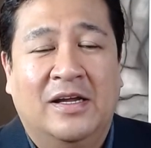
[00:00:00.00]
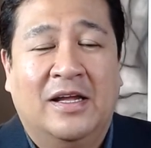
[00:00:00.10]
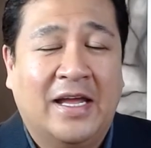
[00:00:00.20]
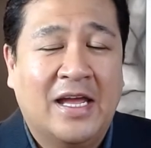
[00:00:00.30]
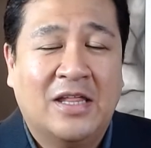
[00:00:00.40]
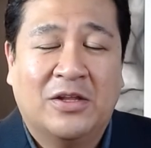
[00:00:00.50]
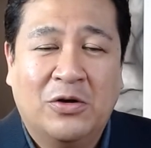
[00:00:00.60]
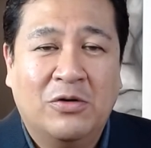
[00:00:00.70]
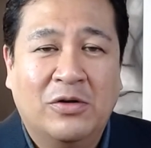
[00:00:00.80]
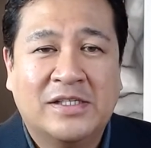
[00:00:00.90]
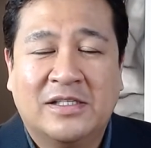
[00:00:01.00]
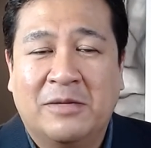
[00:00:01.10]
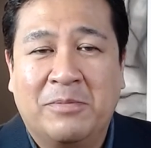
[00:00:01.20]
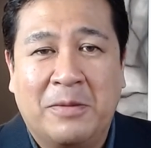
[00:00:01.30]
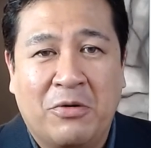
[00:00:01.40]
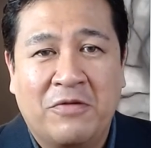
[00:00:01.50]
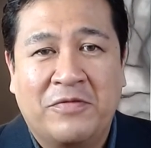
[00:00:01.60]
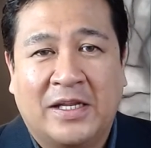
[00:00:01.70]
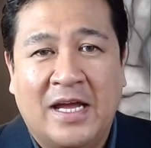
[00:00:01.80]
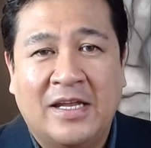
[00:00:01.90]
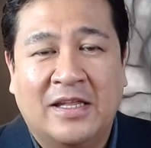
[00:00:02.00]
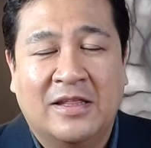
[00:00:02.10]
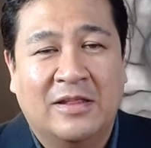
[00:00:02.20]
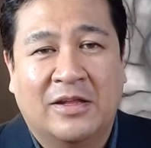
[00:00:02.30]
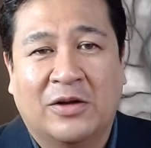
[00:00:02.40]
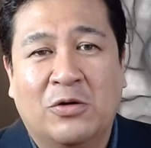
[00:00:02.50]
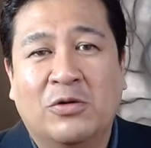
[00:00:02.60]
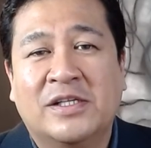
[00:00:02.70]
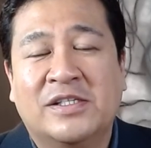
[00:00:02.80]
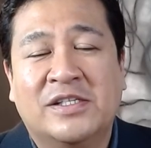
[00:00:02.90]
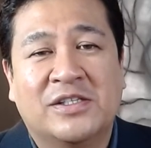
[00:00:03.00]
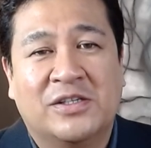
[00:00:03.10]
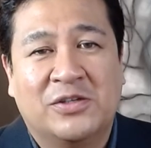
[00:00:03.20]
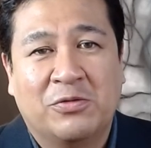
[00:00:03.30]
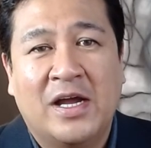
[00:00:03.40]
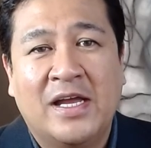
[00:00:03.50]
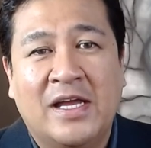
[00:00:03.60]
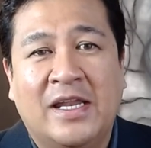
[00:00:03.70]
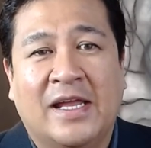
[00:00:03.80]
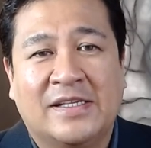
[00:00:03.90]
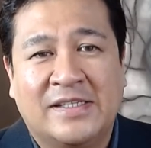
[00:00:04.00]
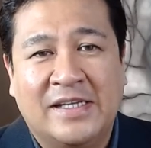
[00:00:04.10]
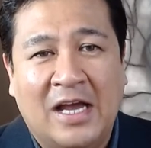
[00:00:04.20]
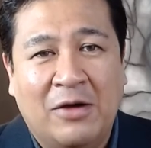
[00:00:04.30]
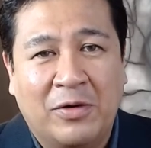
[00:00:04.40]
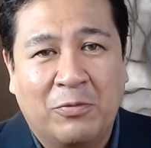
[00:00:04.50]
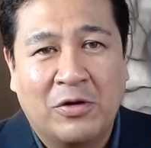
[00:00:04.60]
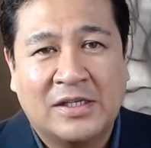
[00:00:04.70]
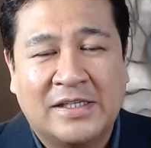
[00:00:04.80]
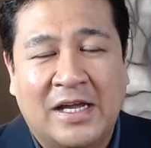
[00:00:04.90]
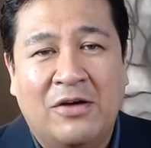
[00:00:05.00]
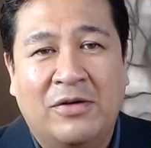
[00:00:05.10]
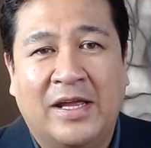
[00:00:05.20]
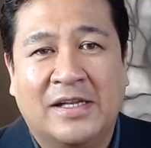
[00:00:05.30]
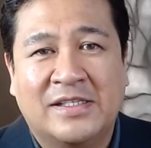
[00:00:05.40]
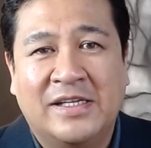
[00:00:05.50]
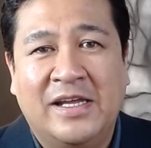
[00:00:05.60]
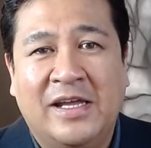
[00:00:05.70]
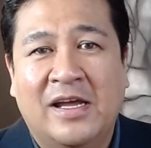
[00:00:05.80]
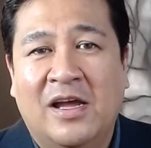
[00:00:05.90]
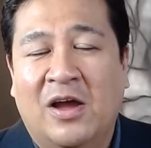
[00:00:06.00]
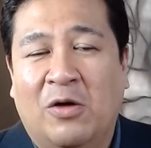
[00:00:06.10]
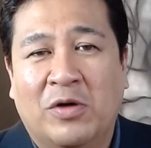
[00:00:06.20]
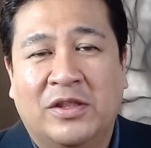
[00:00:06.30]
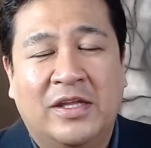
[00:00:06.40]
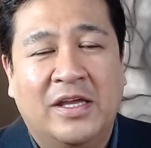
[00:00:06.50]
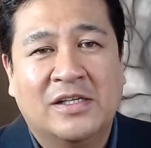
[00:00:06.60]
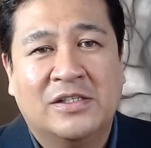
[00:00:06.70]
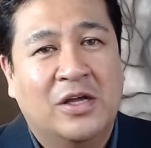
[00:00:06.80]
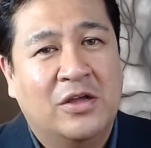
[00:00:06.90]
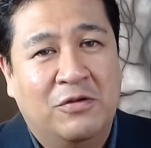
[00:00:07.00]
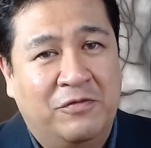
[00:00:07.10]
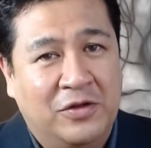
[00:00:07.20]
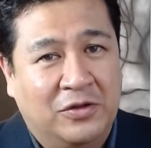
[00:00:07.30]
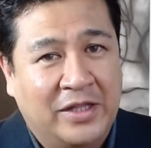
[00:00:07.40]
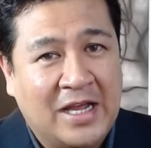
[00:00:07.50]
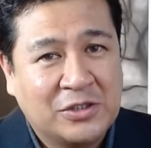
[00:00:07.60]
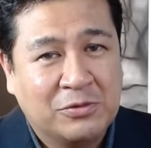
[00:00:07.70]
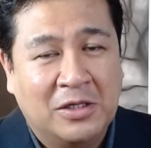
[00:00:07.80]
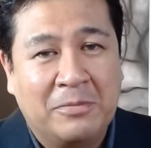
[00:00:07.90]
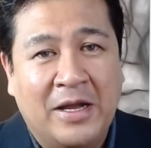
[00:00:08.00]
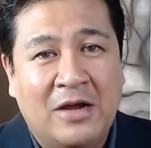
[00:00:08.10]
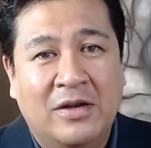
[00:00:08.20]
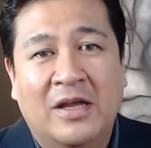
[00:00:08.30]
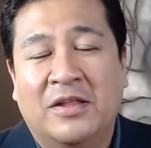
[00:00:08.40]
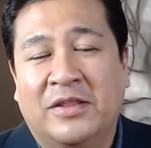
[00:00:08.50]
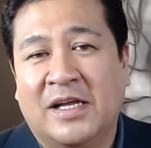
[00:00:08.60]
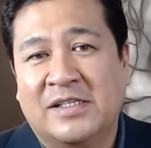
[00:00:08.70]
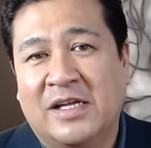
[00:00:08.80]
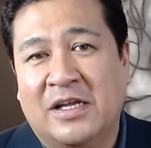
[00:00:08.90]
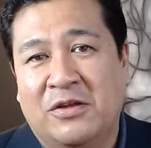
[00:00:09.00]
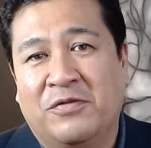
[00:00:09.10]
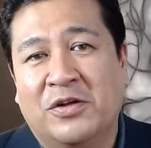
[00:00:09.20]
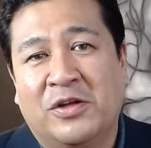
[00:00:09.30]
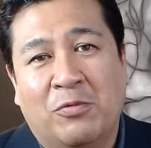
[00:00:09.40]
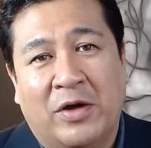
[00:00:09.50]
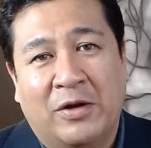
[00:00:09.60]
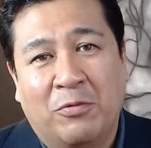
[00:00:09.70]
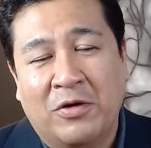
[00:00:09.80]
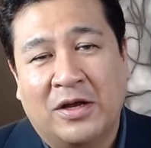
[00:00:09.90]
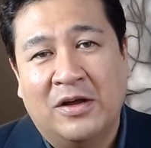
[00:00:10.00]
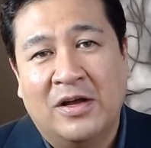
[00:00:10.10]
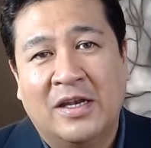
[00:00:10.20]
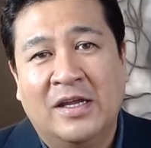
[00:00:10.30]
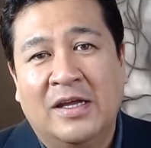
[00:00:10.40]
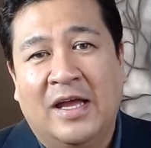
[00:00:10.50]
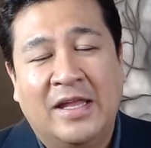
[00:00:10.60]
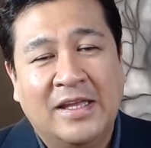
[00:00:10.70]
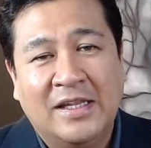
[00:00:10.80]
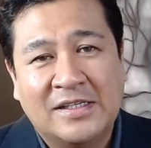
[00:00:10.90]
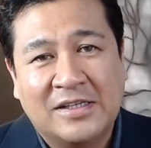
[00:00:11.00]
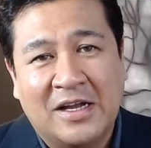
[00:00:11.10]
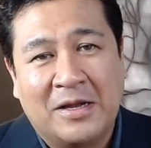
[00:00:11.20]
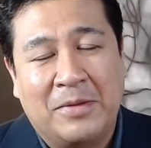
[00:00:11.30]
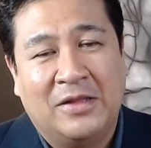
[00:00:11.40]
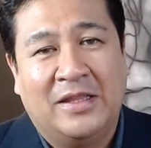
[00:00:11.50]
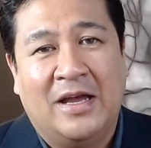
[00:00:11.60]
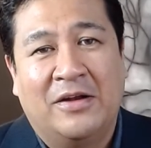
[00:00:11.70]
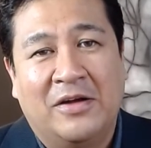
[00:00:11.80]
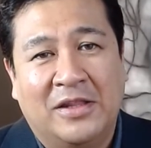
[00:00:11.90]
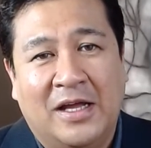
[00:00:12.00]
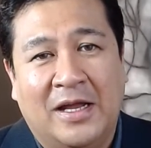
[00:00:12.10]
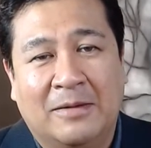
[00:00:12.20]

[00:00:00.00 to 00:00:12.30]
Again, the goal isn't to be perfect at it. The goal is just to try it and see how it works out and see what things you feel natural about, things that you feel you want to work on, and then let's talk about that online.